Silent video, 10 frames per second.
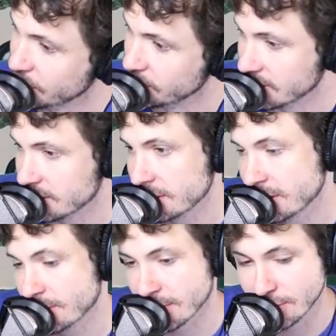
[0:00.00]
Dude, oh,
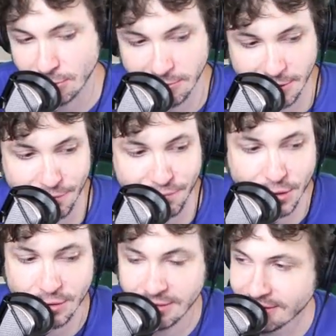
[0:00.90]
I'm gonna turn
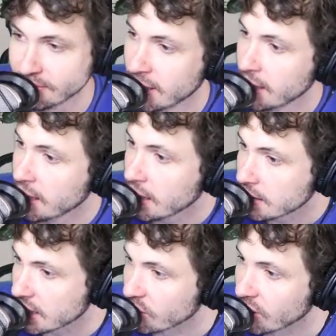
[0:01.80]

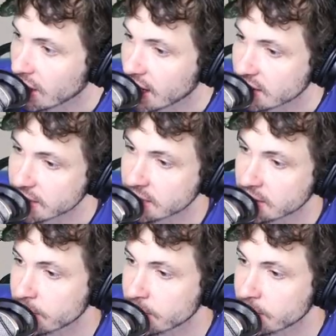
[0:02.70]
There were a lot of us,